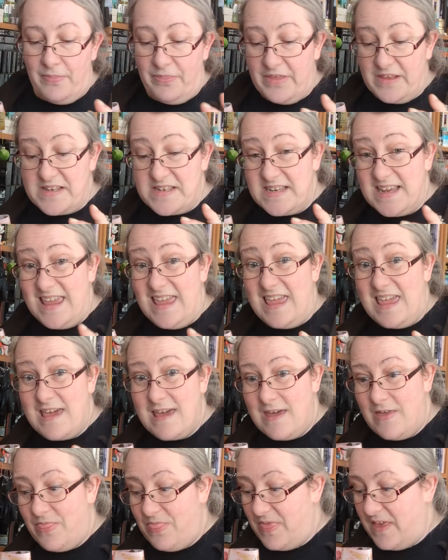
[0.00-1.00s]
the tea
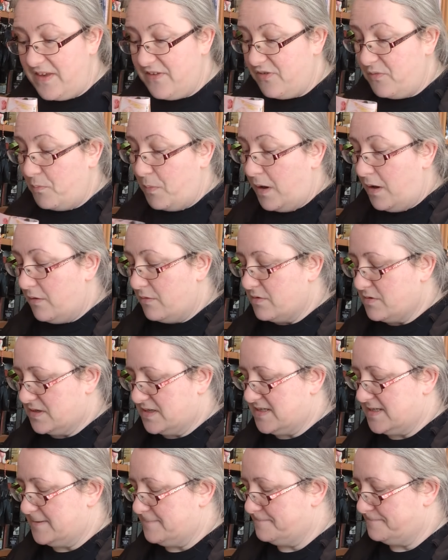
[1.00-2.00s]
in this
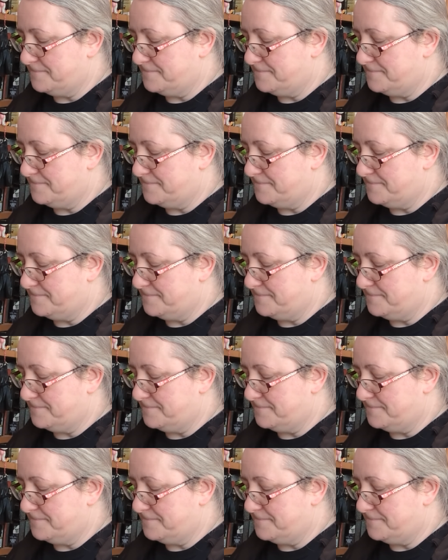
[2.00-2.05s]
box.